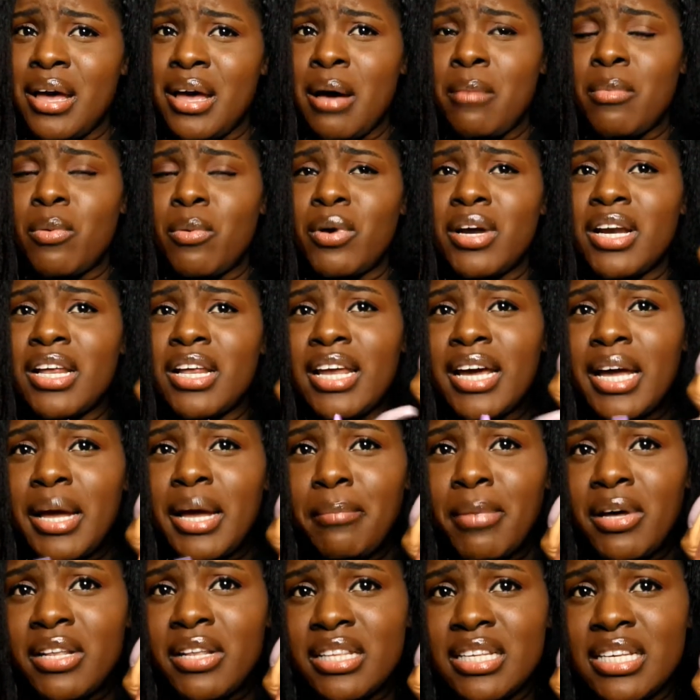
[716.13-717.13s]
but what i like
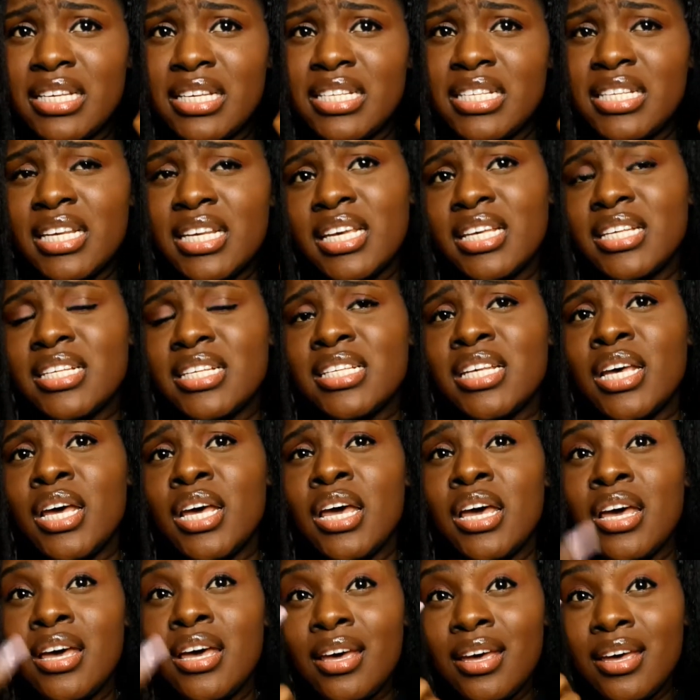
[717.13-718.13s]
about this is
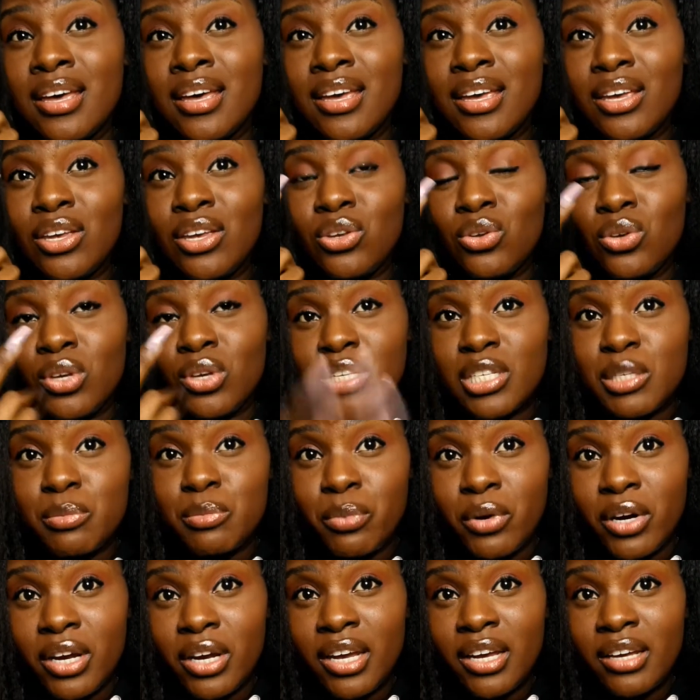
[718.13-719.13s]
you can
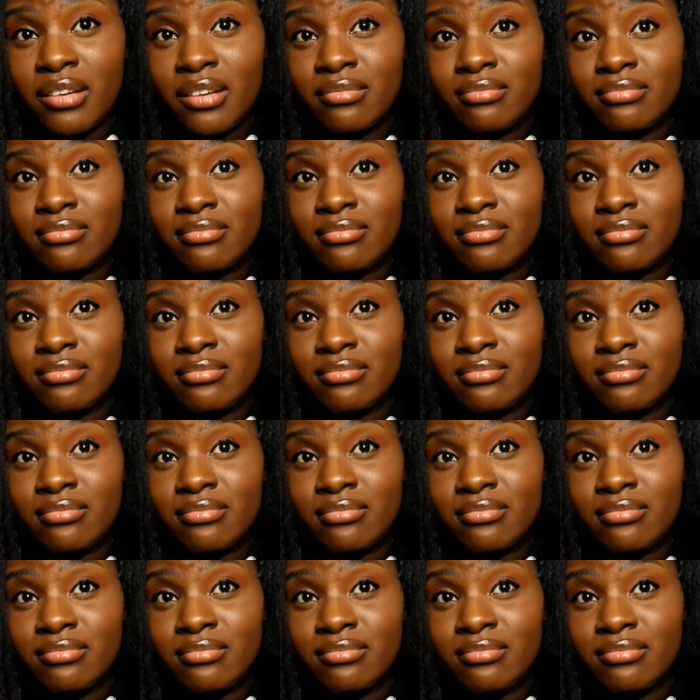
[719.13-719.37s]
spray it